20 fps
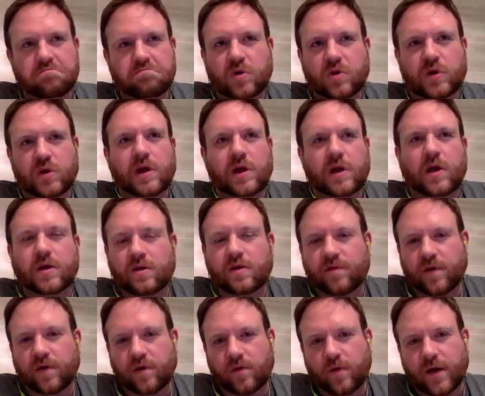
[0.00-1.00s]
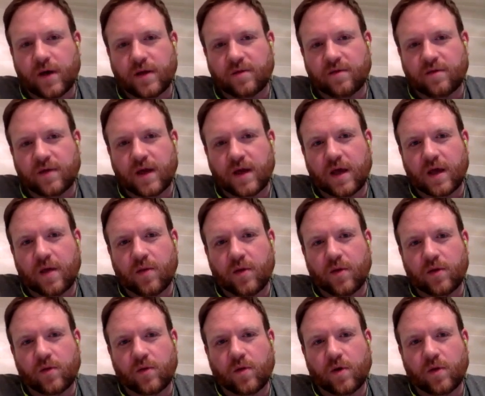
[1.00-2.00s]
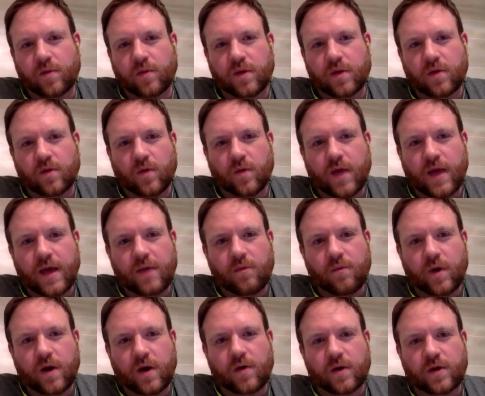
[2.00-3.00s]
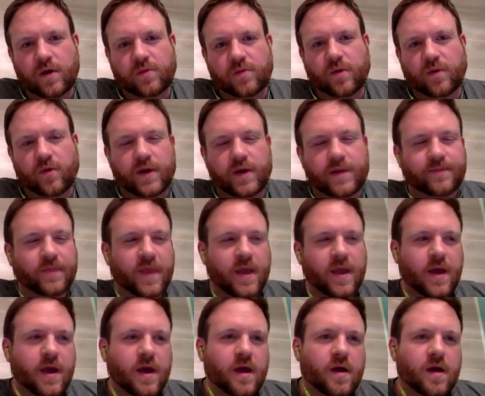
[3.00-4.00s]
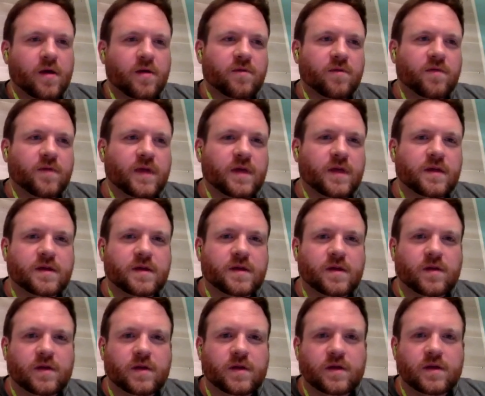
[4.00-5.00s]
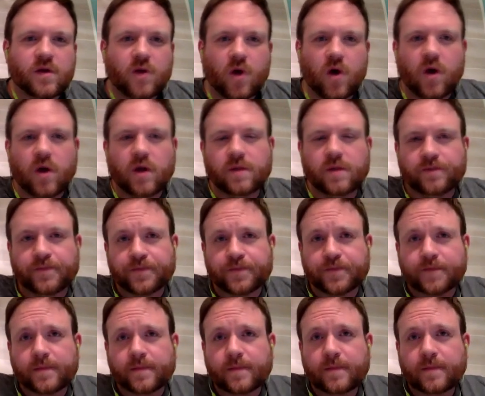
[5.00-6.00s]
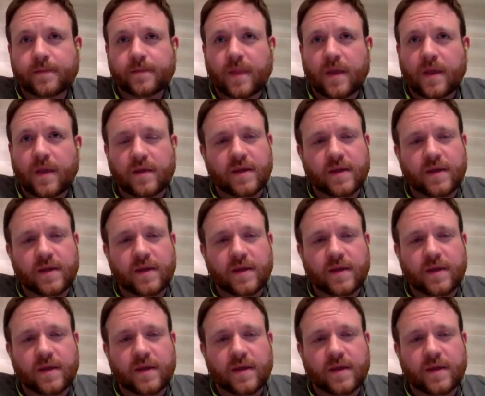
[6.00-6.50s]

There's lots of other ways of thinking about the world, but the way we're exploring for this series is called the